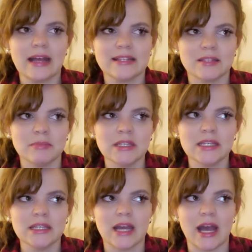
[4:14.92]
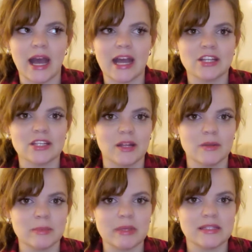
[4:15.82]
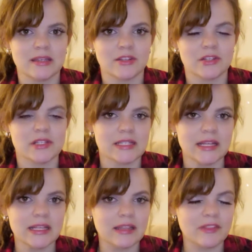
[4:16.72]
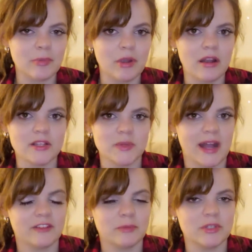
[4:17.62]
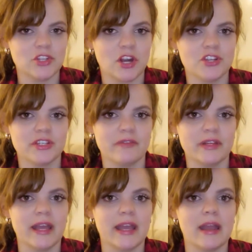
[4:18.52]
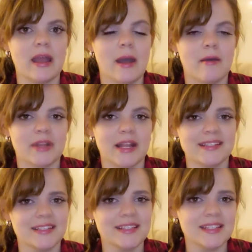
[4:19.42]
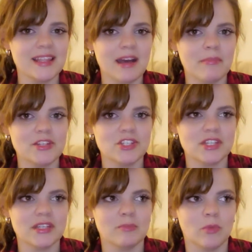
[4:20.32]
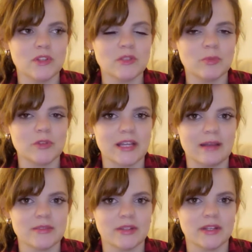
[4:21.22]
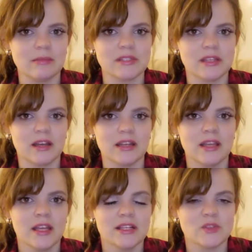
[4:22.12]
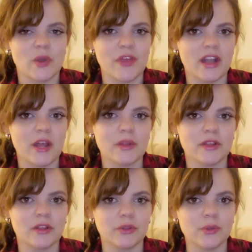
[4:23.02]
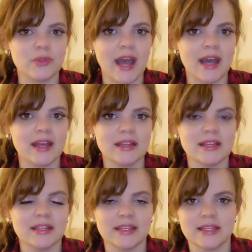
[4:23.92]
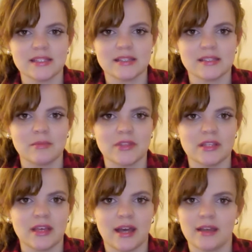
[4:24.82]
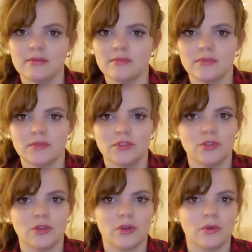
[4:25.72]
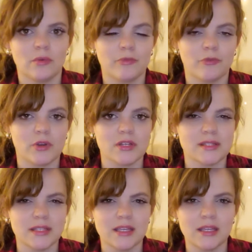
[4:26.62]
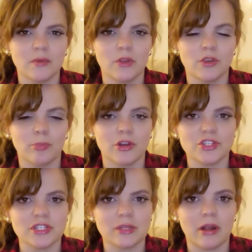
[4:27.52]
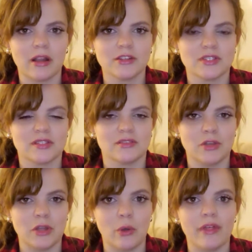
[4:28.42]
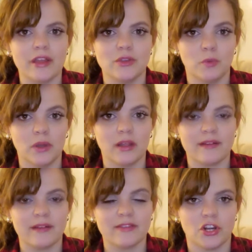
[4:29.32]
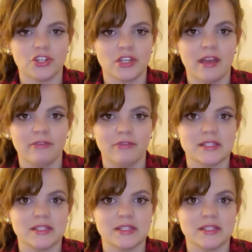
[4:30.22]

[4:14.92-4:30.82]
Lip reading: to me, I just thought it was a basic understanding that the product would have to be charged every day, but I did see that mentioned multiple times on Amazon, so I thought I would include that in case that's something that you don't foresee when you purchase the product. Just know that you will have to charge it every